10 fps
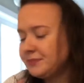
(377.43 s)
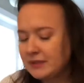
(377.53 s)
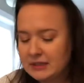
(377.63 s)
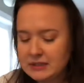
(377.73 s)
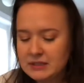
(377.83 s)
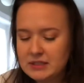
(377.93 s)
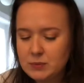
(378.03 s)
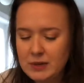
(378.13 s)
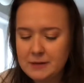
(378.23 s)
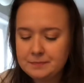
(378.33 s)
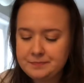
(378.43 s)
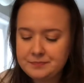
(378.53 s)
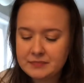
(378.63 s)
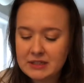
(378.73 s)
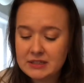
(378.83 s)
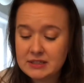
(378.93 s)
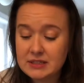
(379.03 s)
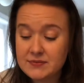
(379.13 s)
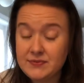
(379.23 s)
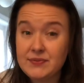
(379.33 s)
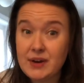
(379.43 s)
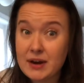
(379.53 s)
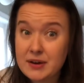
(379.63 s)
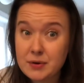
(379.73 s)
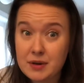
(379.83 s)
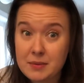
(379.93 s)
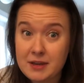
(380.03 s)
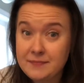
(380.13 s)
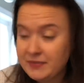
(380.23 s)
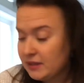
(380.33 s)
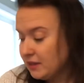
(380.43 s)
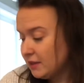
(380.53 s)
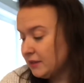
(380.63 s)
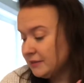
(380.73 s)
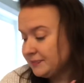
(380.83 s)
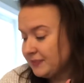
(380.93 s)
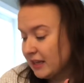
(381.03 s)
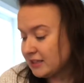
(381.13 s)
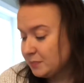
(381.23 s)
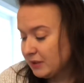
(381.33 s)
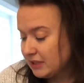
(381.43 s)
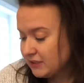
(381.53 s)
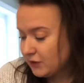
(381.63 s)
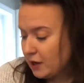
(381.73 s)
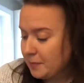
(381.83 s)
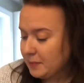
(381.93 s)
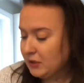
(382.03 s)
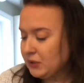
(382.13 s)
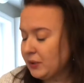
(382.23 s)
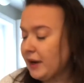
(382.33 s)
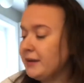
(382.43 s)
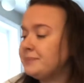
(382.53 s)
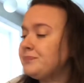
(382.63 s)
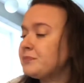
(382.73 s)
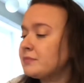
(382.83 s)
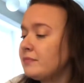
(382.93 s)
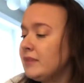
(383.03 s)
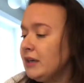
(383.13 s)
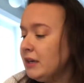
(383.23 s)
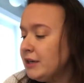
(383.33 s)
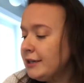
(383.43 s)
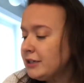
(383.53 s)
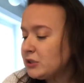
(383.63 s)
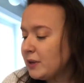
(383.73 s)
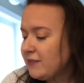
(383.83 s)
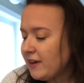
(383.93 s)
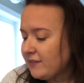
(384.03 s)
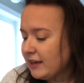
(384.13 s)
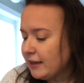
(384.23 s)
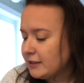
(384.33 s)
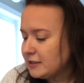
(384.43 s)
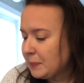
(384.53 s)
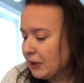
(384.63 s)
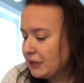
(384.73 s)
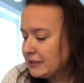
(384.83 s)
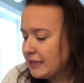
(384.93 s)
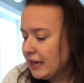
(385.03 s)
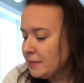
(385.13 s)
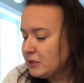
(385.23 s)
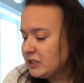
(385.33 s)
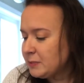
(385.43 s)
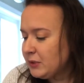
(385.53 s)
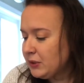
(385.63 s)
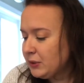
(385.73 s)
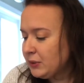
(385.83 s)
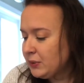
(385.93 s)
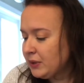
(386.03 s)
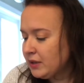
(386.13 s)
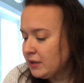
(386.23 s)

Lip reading: This is sweet. This is very creamy. That's a plus for almond milk, right? 25 calories per tablespoon.